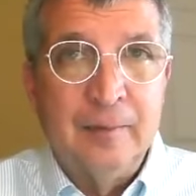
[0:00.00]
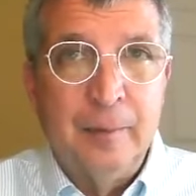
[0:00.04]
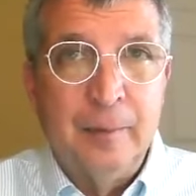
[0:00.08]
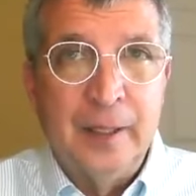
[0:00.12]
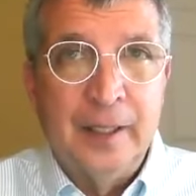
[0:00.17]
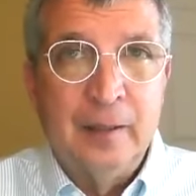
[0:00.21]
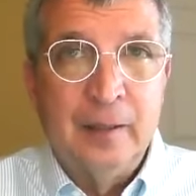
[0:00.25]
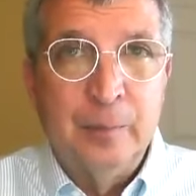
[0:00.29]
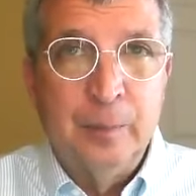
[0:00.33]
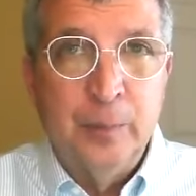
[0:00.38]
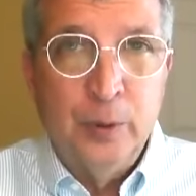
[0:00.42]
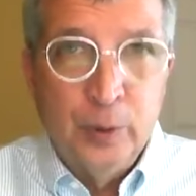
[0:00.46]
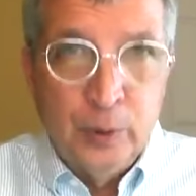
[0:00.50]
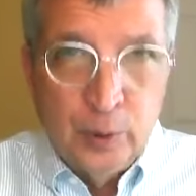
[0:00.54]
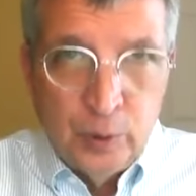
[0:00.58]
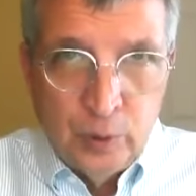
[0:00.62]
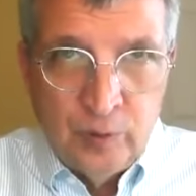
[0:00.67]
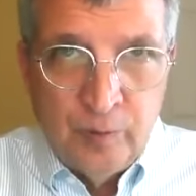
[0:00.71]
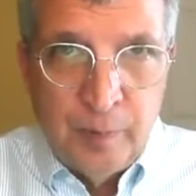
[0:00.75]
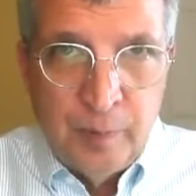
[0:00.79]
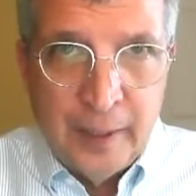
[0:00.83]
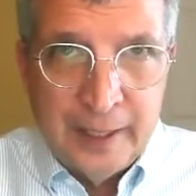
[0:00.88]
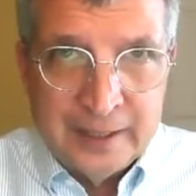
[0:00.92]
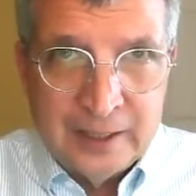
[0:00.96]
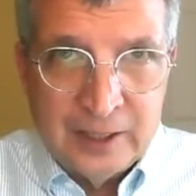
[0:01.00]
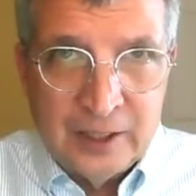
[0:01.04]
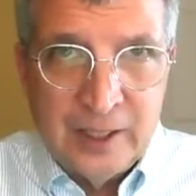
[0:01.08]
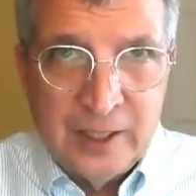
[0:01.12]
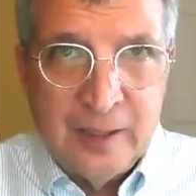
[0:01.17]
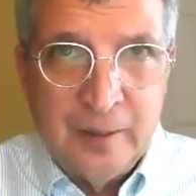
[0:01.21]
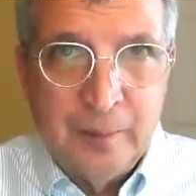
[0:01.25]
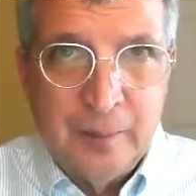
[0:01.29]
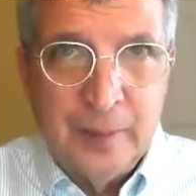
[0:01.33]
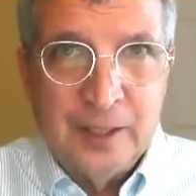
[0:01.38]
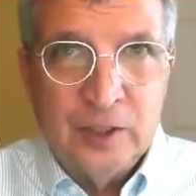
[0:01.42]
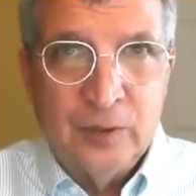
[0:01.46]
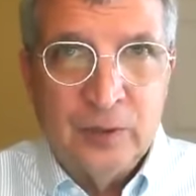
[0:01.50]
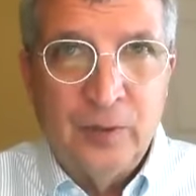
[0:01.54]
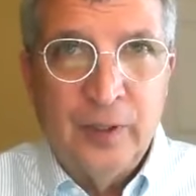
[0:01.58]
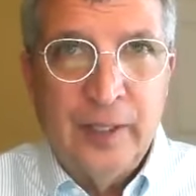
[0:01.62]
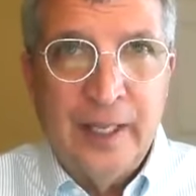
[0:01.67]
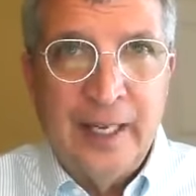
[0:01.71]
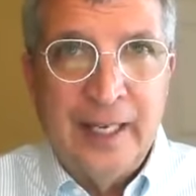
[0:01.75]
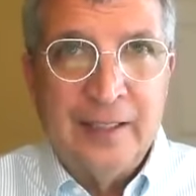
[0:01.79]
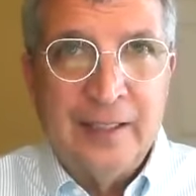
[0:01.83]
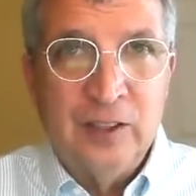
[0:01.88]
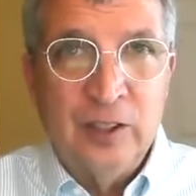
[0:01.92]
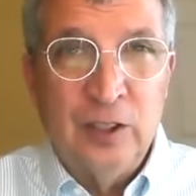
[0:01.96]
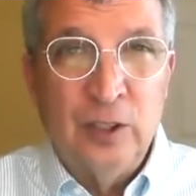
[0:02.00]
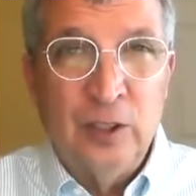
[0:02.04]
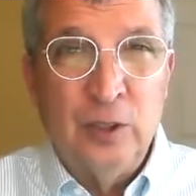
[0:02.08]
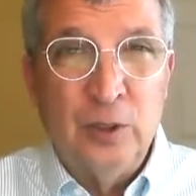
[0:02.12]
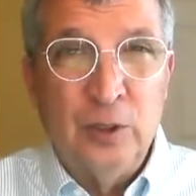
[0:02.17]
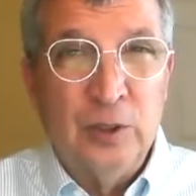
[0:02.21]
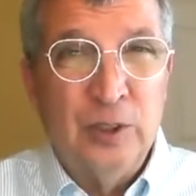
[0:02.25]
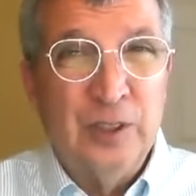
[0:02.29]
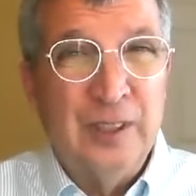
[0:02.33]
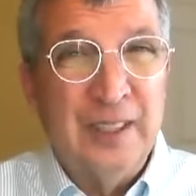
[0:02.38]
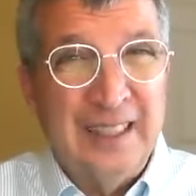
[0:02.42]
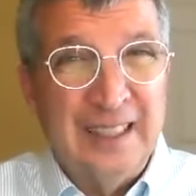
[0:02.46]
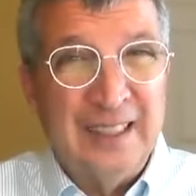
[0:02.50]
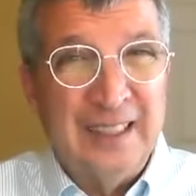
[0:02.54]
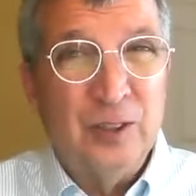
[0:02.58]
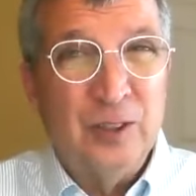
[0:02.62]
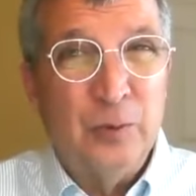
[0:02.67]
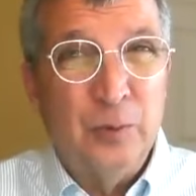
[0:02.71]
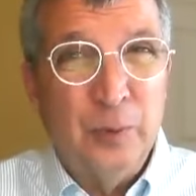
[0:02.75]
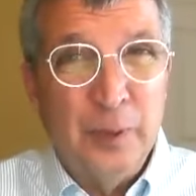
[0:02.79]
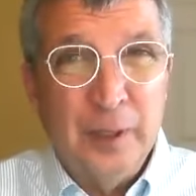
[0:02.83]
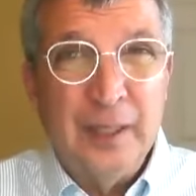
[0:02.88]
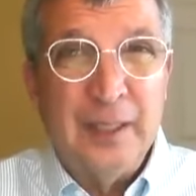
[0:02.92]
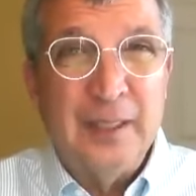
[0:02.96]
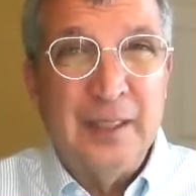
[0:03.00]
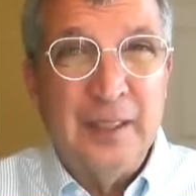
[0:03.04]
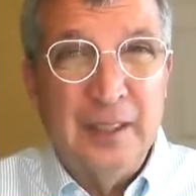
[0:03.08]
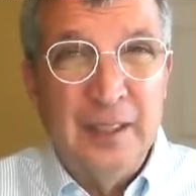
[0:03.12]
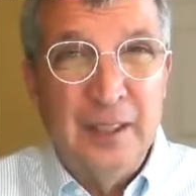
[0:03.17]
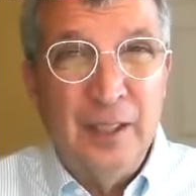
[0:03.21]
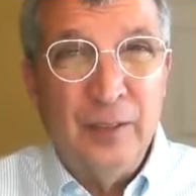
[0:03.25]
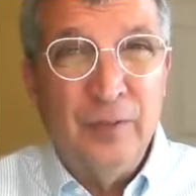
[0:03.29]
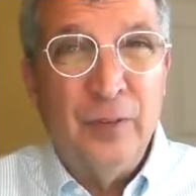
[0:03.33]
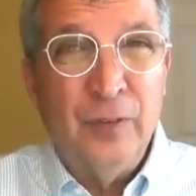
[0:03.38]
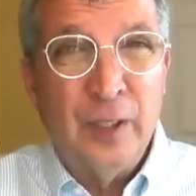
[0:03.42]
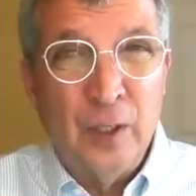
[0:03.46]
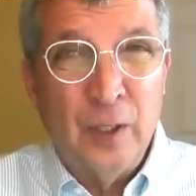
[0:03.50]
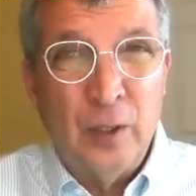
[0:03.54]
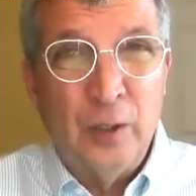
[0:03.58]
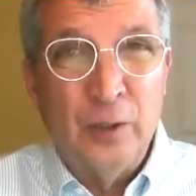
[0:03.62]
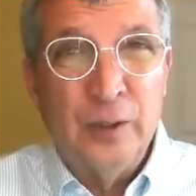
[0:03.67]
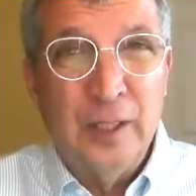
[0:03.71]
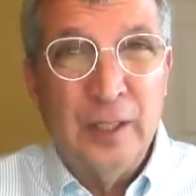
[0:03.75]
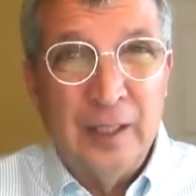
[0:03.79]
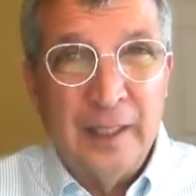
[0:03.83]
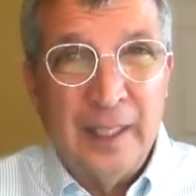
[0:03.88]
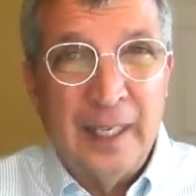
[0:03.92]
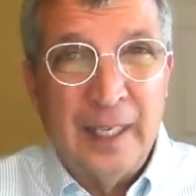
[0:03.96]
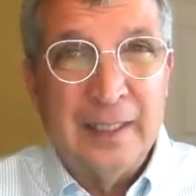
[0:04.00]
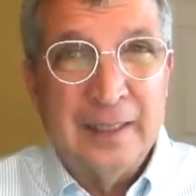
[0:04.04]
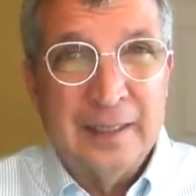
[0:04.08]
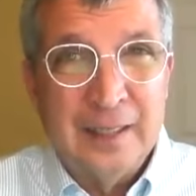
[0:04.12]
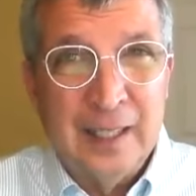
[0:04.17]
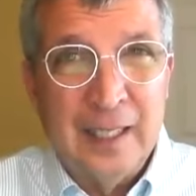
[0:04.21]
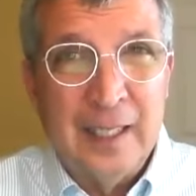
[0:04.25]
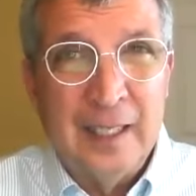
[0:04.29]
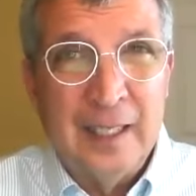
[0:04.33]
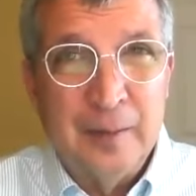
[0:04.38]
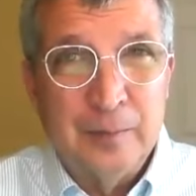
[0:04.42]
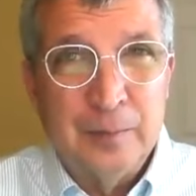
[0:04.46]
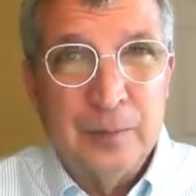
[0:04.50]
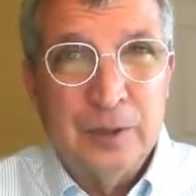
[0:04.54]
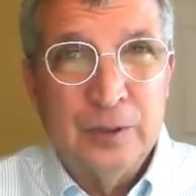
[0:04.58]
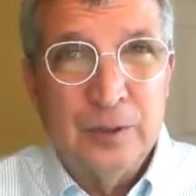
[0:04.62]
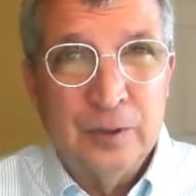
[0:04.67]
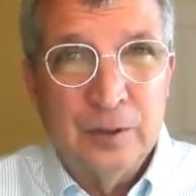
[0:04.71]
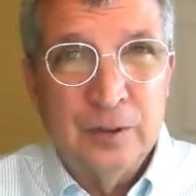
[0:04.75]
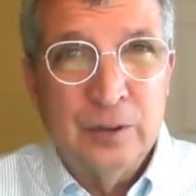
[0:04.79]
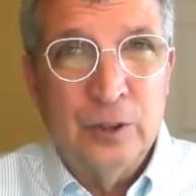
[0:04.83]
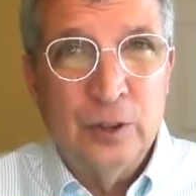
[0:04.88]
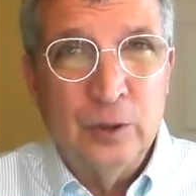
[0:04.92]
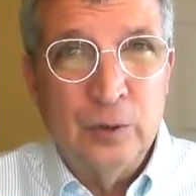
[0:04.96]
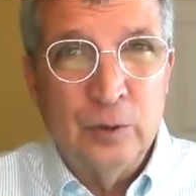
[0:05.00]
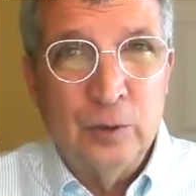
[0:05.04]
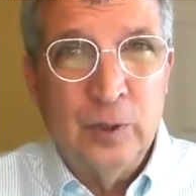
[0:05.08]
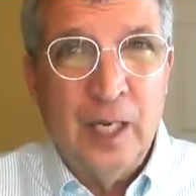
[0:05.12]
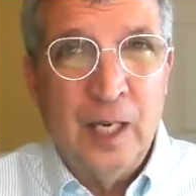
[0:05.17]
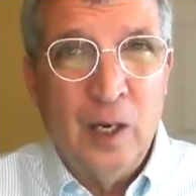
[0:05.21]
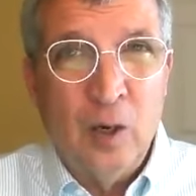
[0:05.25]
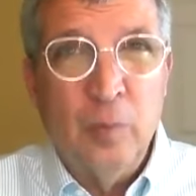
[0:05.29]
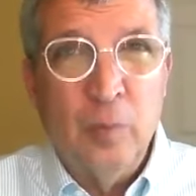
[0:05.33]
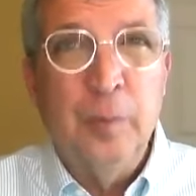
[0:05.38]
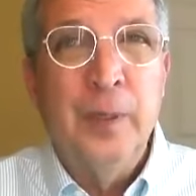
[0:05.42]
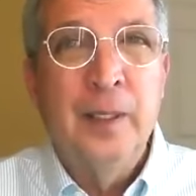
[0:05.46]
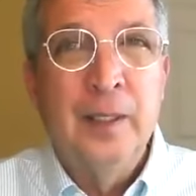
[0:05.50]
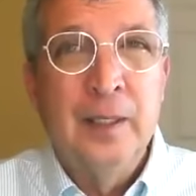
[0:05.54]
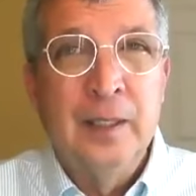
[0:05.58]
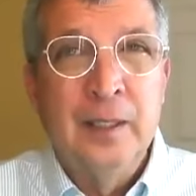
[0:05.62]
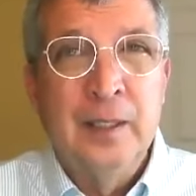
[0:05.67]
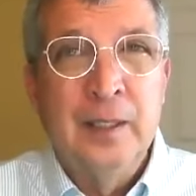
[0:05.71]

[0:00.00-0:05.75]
but approved by CMS for that use. And it's really difficult a lot of times to help